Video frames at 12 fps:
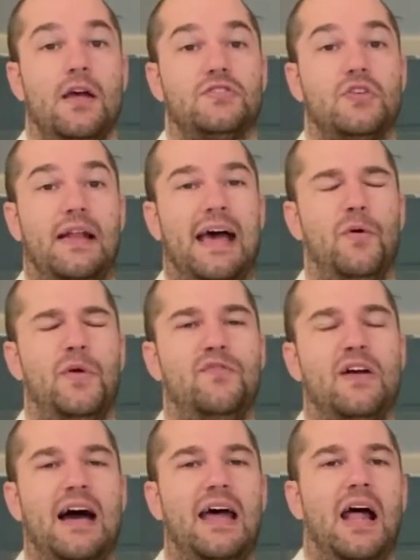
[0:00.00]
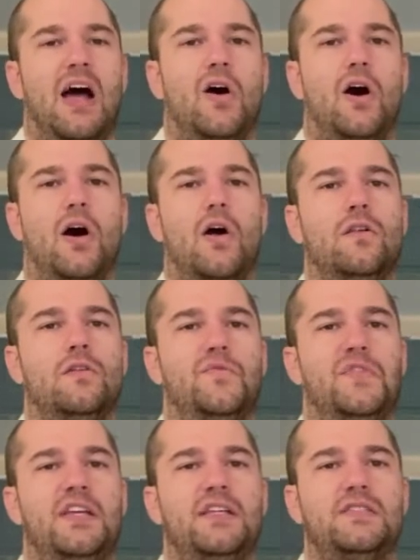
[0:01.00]
So now we've got all
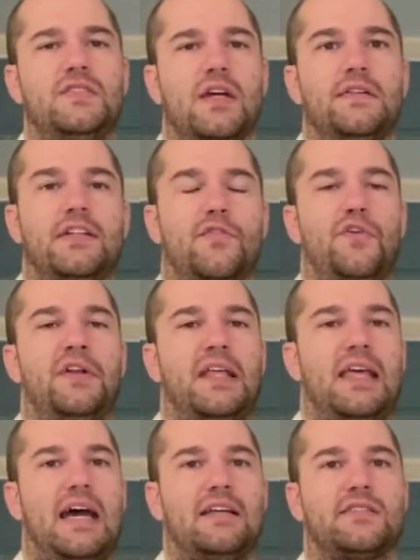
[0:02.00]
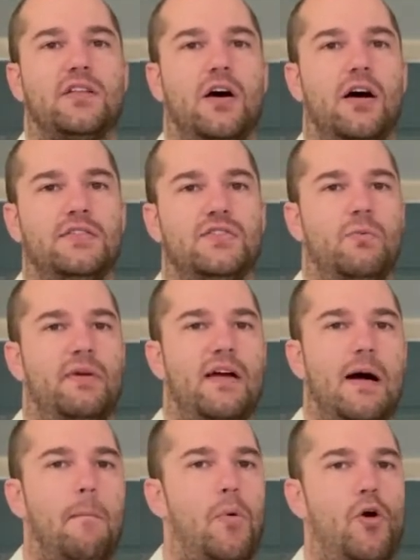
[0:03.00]
of these different gas laws. So we've
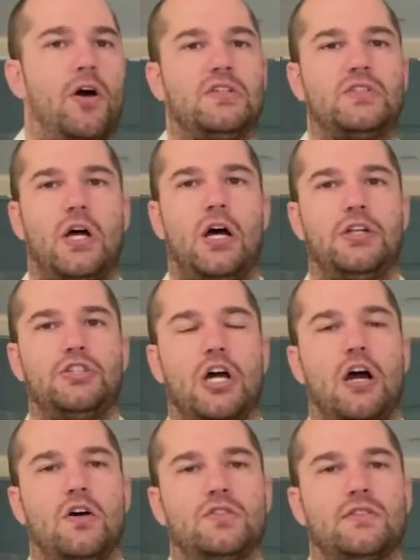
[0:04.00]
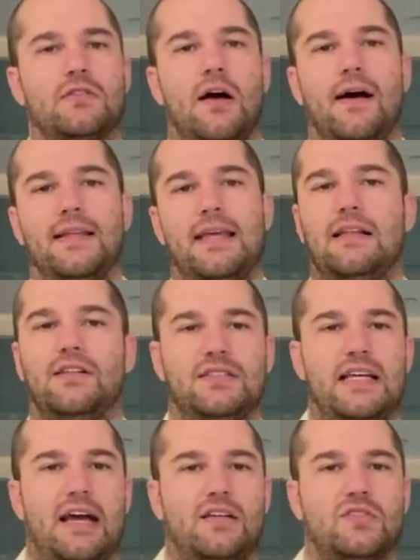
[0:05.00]
got Boyle's law, Charles' law, and
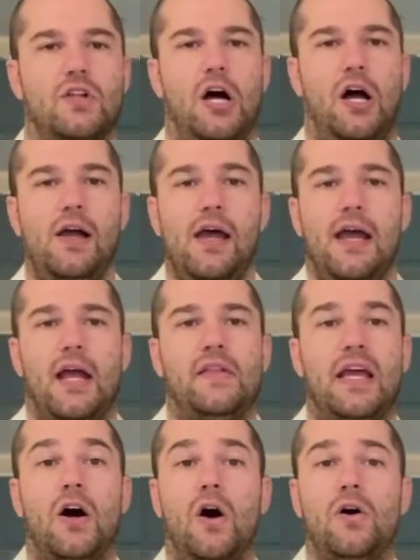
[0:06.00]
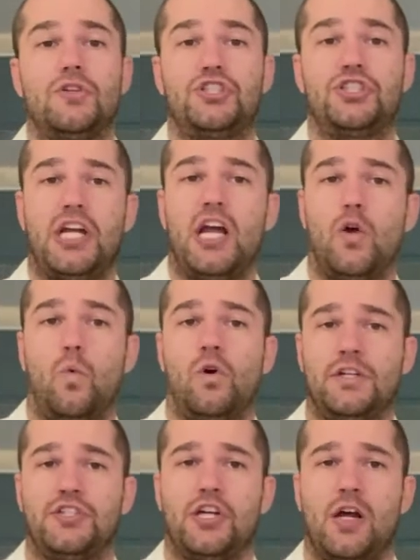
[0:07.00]
Gay-Lussac's law, and they all share
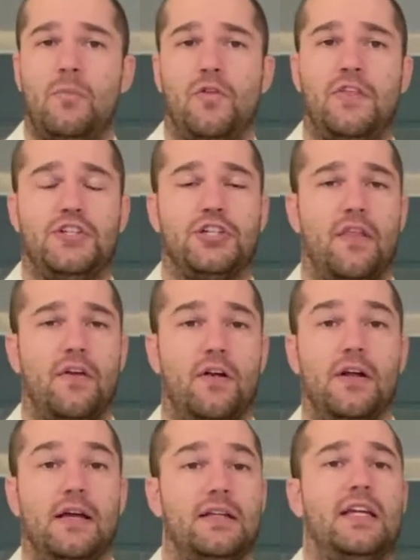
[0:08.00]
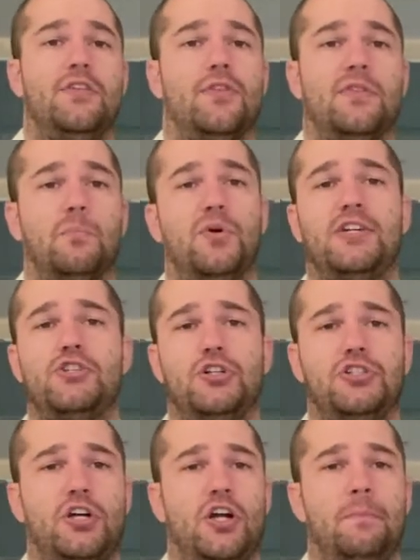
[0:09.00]
one term with each other, either the pressure
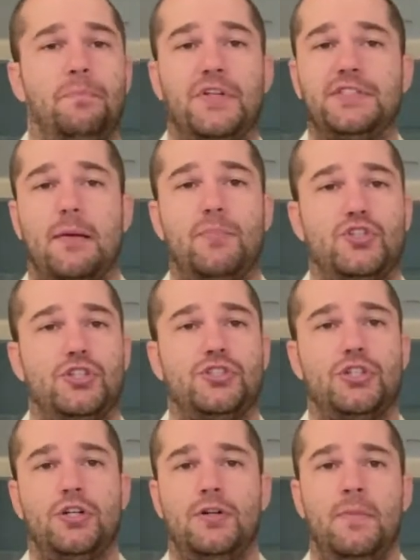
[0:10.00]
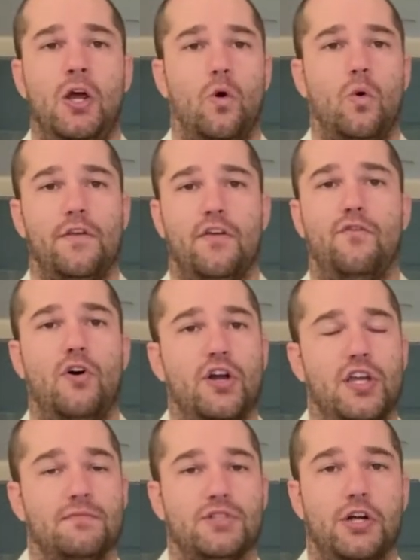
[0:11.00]
term, the temperature term, or the
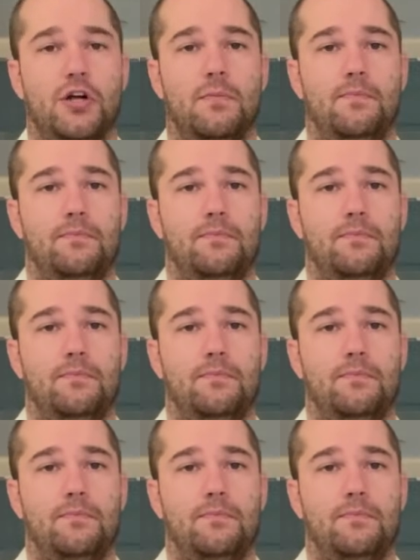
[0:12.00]
volume term.